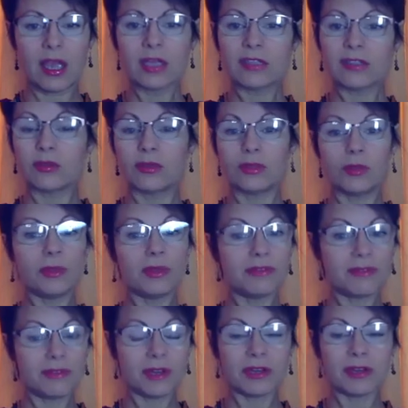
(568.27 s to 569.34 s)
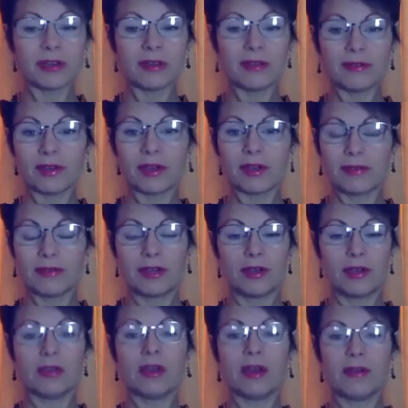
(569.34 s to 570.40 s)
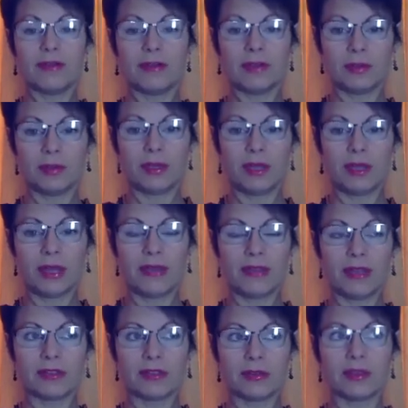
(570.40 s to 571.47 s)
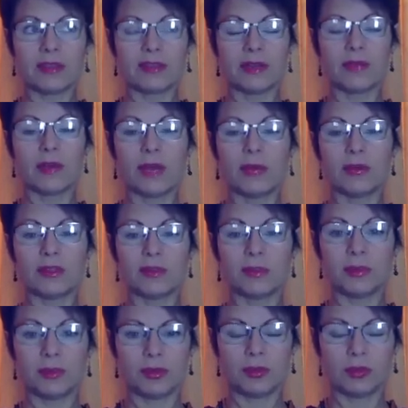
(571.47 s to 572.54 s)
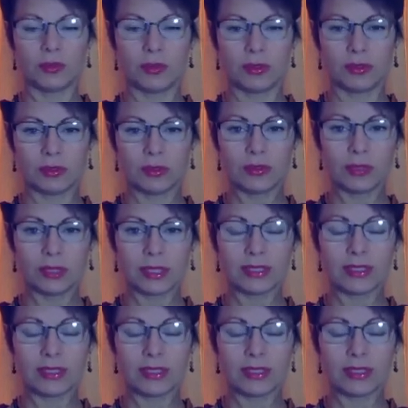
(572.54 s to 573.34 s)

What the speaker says: It's going to be very, very, very uncomfortable. And that's the reason why most people don't want to do it,